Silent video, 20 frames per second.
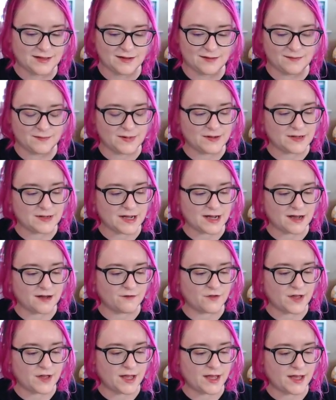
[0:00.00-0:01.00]
We
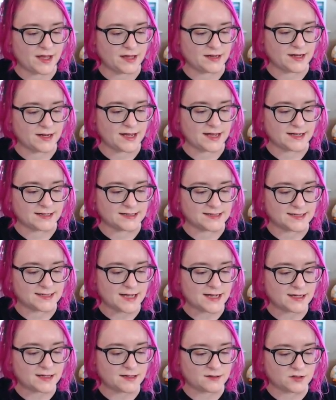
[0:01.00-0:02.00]
have an
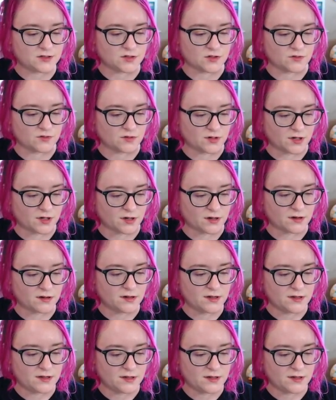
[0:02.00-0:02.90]
Executor.